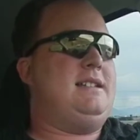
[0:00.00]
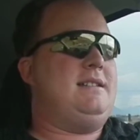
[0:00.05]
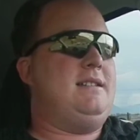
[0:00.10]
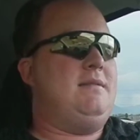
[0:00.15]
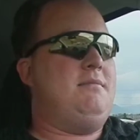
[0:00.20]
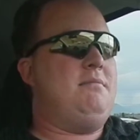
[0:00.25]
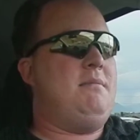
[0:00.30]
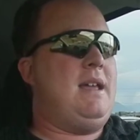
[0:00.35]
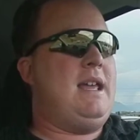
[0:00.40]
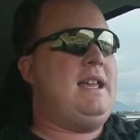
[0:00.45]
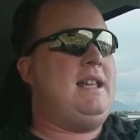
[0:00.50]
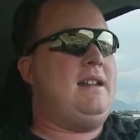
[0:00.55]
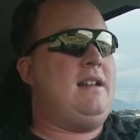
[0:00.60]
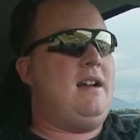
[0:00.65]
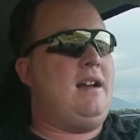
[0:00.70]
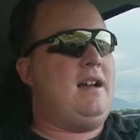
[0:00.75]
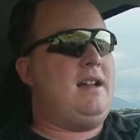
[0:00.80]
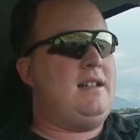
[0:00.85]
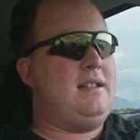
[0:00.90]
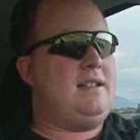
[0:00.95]
may
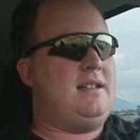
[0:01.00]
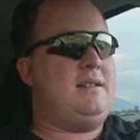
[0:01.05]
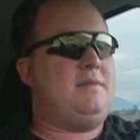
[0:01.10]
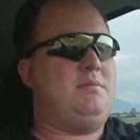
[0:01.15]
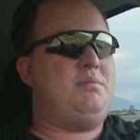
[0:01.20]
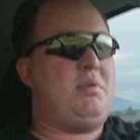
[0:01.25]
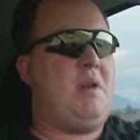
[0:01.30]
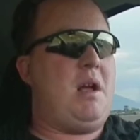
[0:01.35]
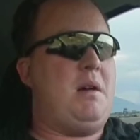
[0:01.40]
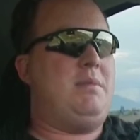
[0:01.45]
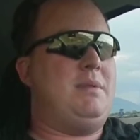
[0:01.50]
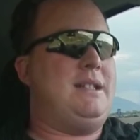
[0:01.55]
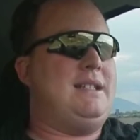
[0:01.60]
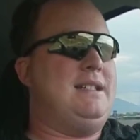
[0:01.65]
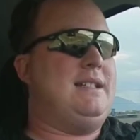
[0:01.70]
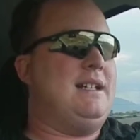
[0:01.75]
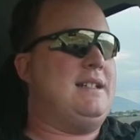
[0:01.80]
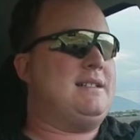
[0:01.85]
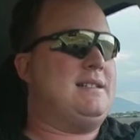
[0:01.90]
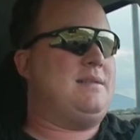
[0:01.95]
not and probably
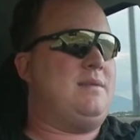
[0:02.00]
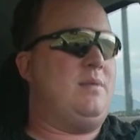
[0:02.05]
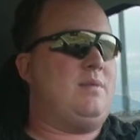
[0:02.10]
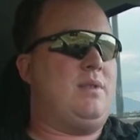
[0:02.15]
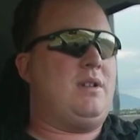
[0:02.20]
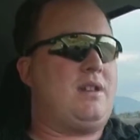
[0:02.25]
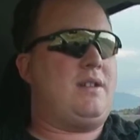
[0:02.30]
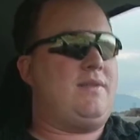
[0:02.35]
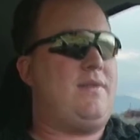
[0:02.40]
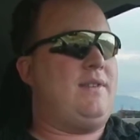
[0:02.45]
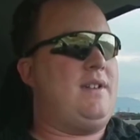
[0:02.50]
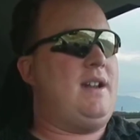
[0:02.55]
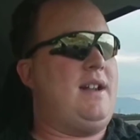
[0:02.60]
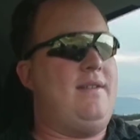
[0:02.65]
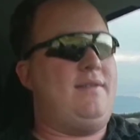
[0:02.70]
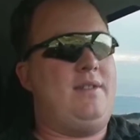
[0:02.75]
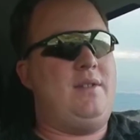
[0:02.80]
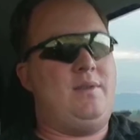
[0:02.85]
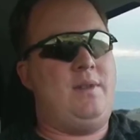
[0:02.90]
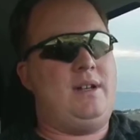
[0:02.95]
doesn't work for
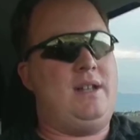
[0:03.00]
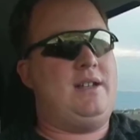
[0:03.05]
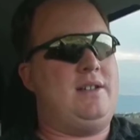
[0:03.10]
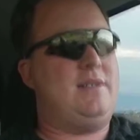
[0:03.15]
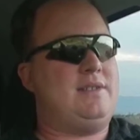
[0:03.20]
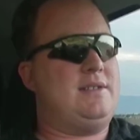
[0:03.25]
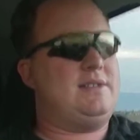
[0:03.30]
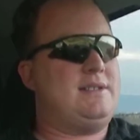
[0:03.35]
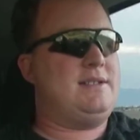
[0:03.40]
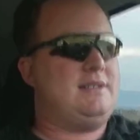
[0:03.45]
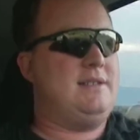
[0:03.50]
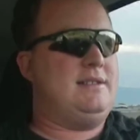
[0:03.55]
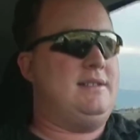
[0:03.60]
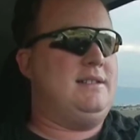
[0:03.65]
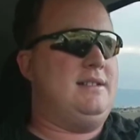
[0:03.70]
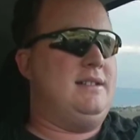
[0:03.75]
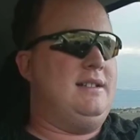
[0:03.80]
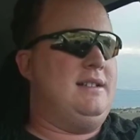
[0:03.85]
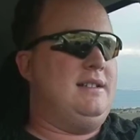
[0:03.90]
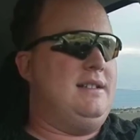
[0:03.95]
everyone else.
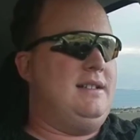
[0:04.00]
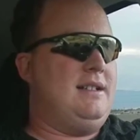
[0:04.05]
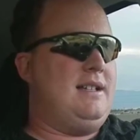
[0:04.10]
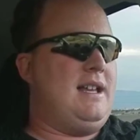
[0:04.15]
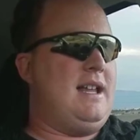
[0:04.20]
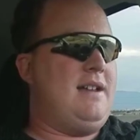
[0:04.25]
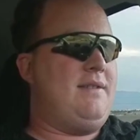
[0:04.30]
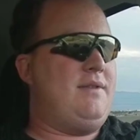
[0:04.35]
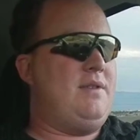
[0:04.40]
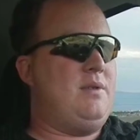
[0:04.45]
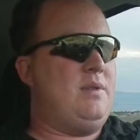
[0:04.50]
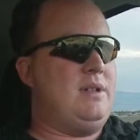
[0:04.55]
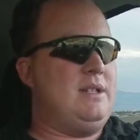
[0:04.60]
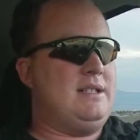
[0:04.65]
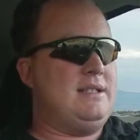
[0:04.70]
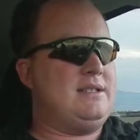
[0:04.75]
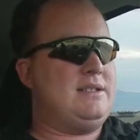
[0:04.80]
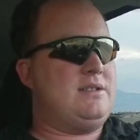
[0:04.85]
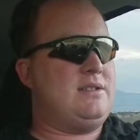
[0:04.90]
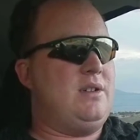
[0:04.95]
Everyone
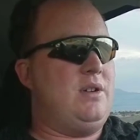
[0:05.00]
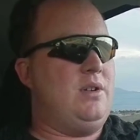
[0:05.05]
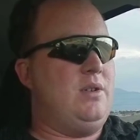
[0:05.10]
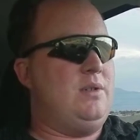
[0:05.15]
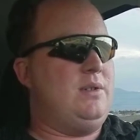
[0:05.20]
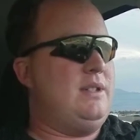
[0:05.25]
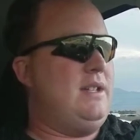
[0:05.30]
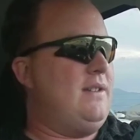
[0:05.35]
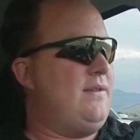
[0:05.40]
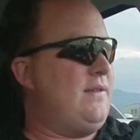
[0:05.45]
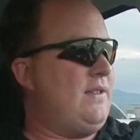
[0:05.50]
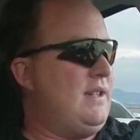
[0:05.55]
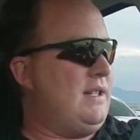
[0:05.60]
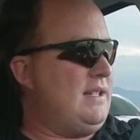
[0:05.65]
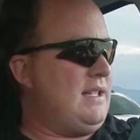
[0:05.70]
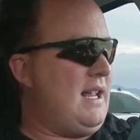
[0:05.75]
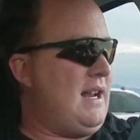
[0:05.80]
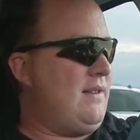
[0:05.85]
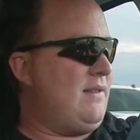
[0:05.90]
is so different in that